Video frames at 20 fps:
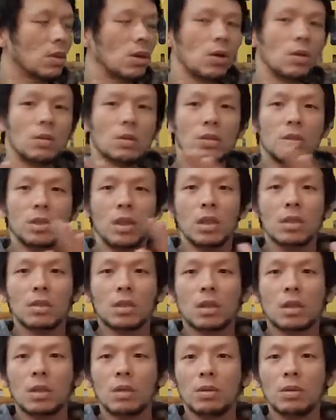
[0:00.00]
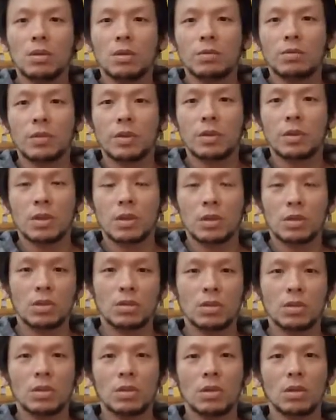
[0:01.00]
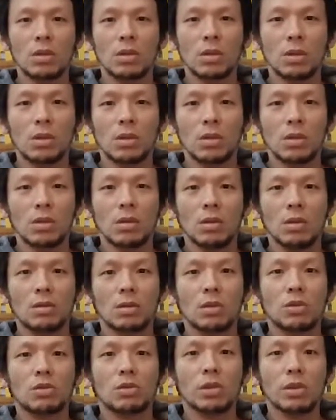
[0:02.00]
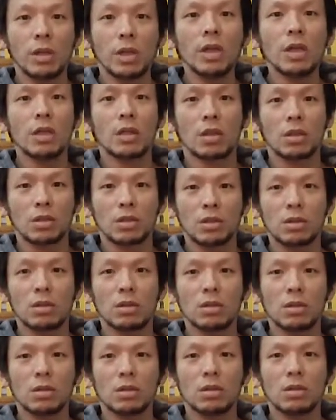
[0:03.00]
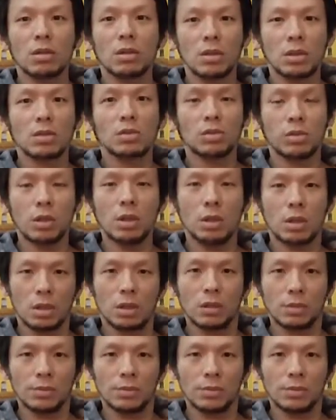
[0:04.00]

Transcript: all the Chinese calligraphies, it's, it's a trick. It's a trick.